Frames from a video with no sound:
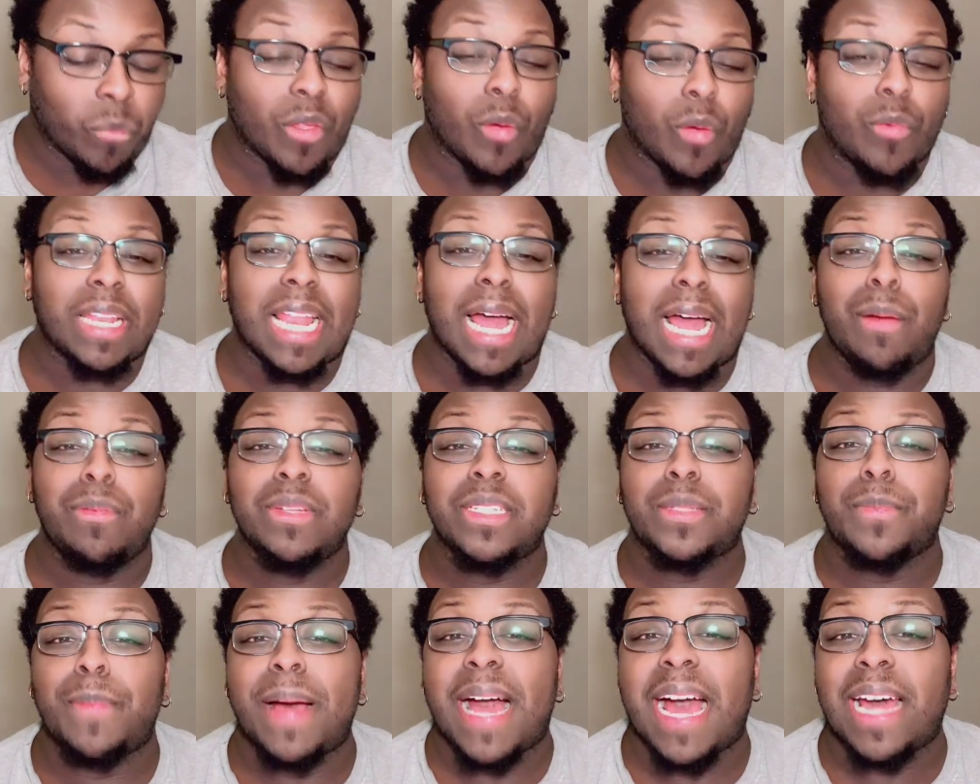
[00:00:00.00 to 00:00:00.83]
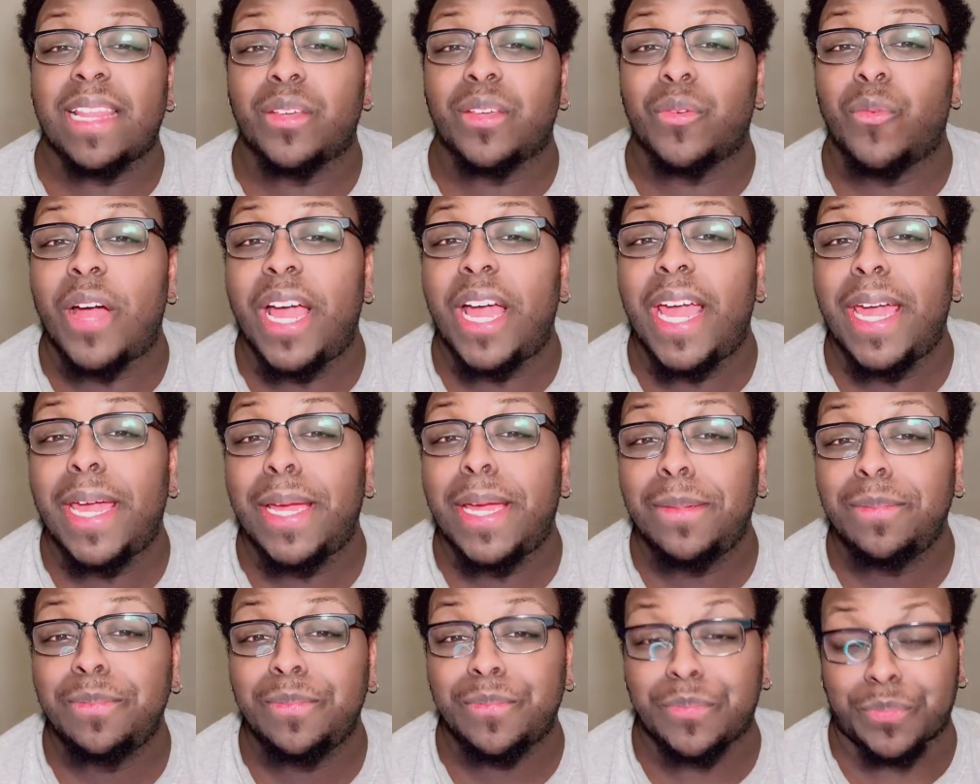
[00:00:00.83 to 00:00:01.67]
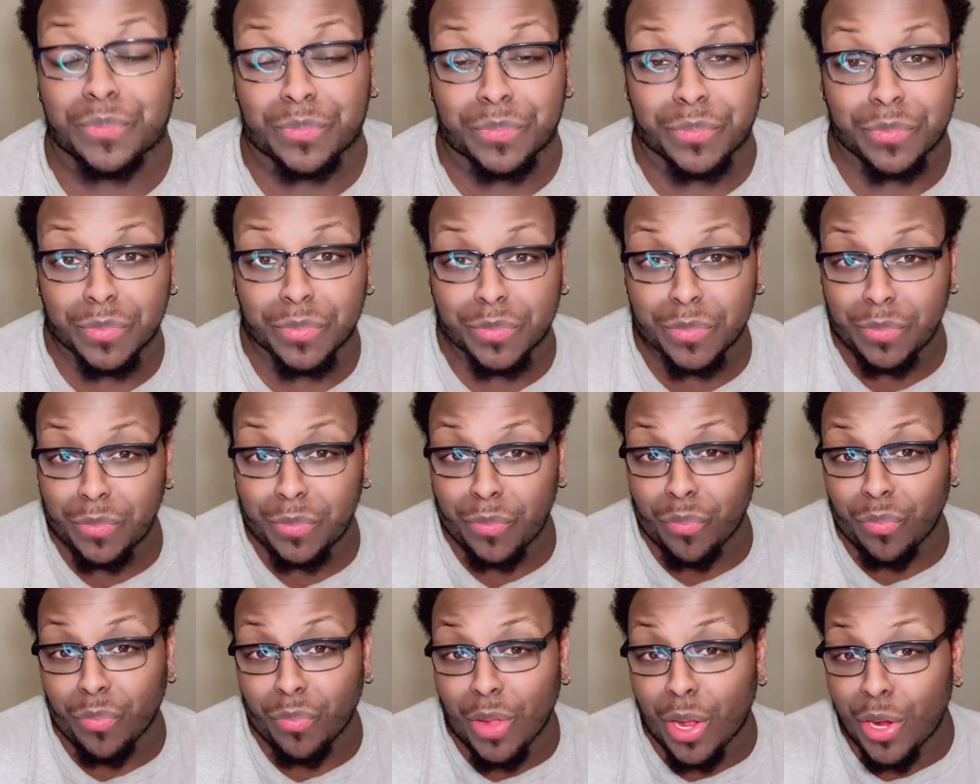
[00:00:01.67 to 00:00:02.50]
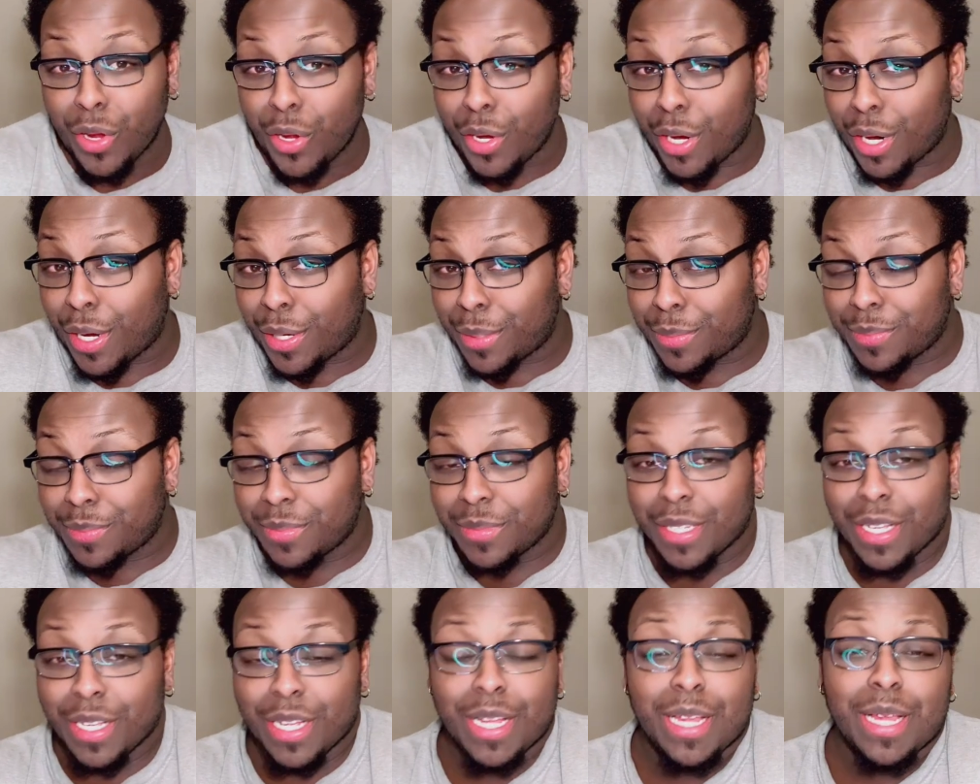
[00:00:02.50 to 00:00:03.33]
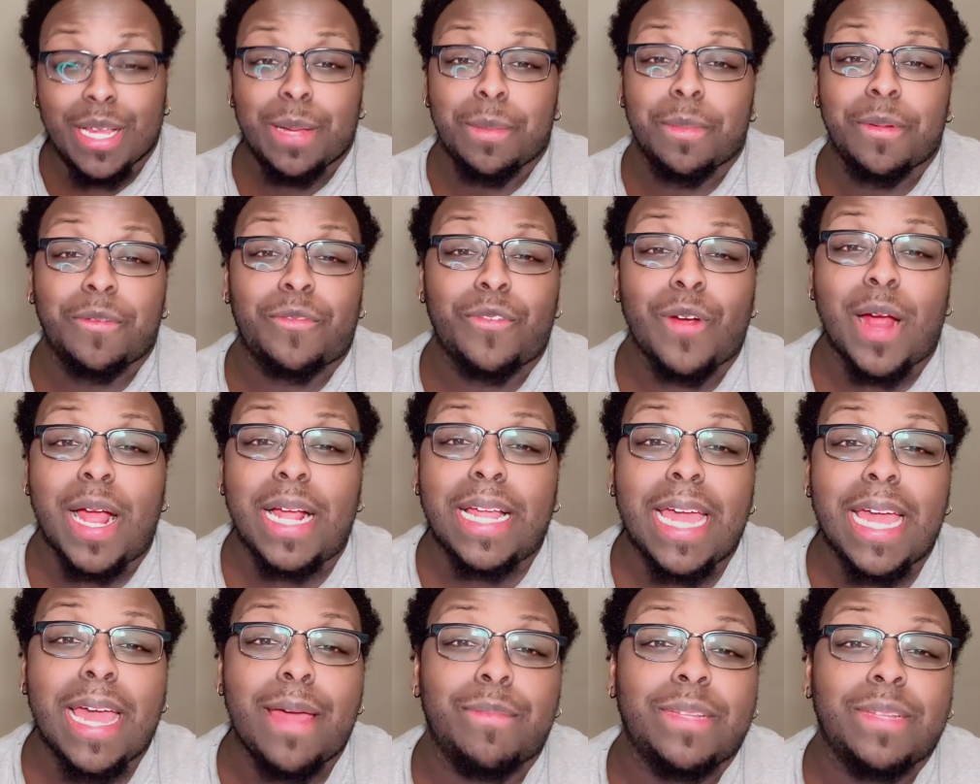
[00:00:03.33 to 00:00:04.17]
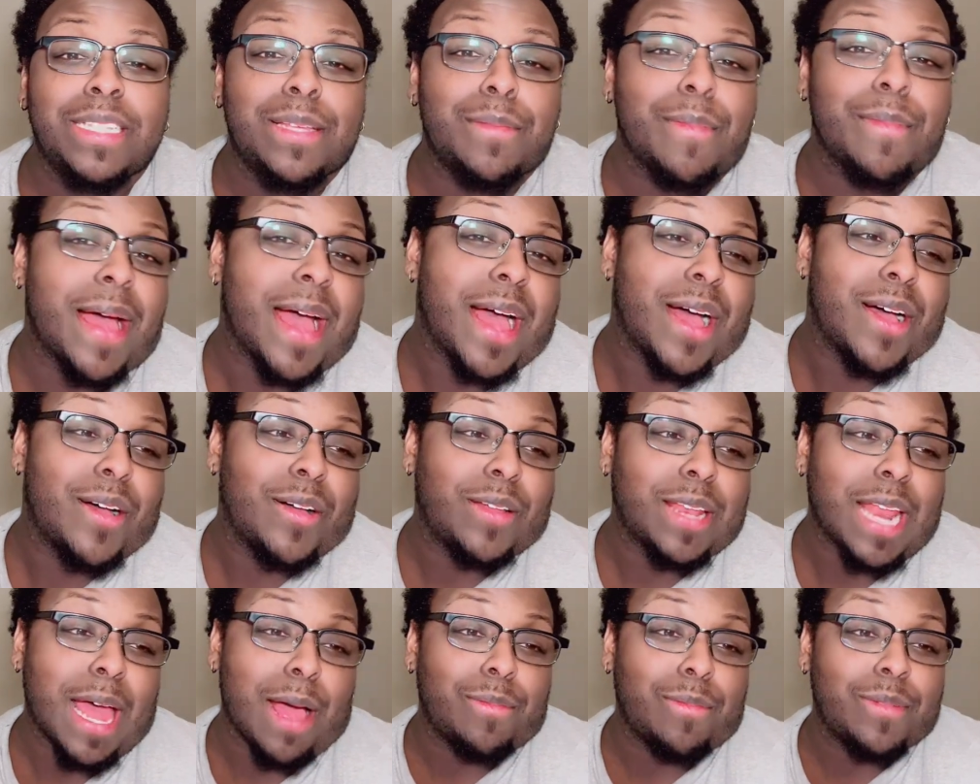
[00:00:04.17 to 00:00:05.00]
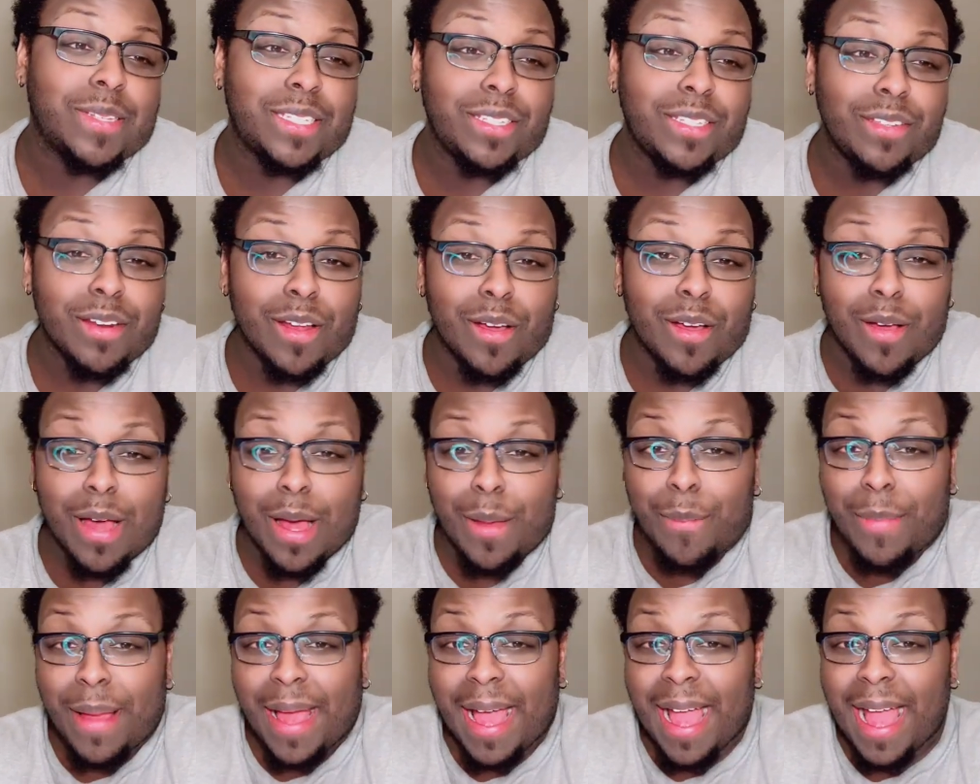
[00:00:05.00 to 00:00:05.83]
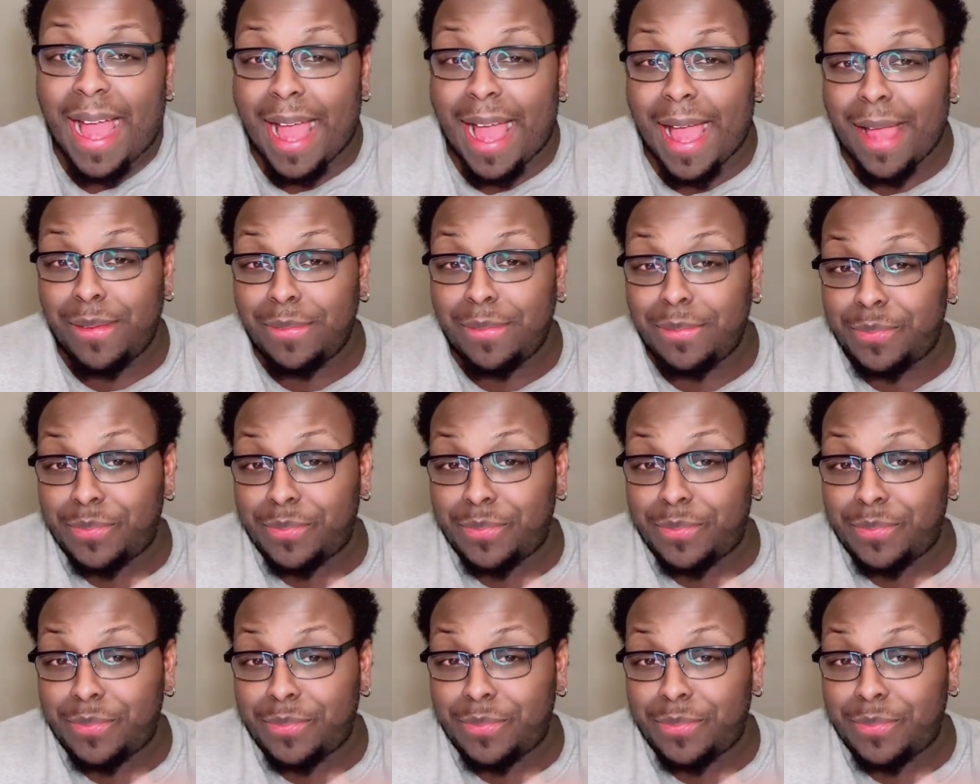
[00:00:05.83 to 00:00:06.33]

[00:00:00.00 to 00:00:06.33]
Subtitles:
Well, I was, by the way, you know, before I came into my own, I was, you know, a bi.